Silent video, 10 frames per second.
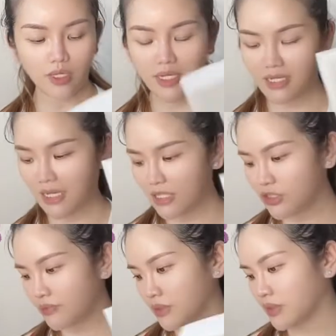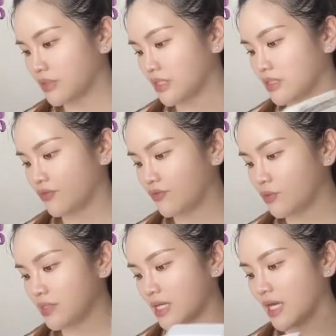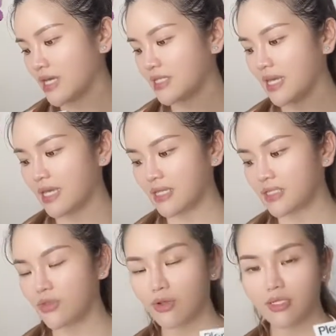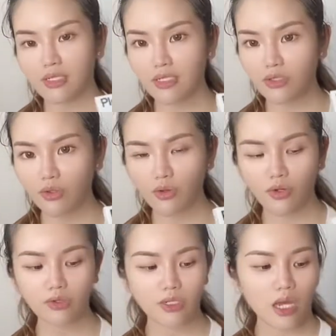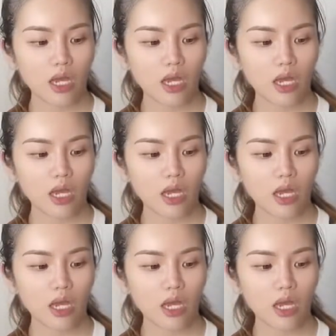It's 100 mils, it's a full size, and it's 36 euros.